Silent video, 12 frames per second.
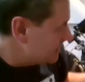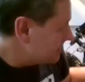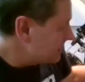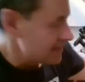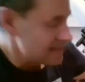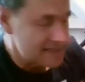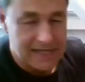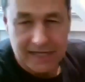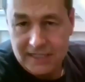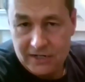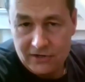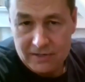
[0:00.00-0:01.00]
to that
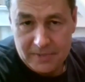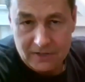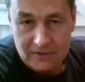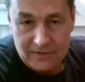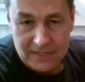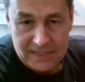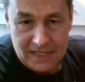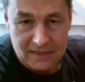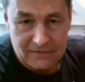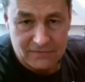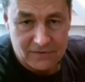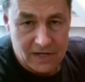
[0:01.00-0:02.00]
secondary mirror that's at
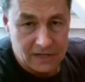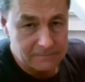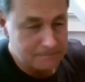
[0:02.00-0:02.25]
the front.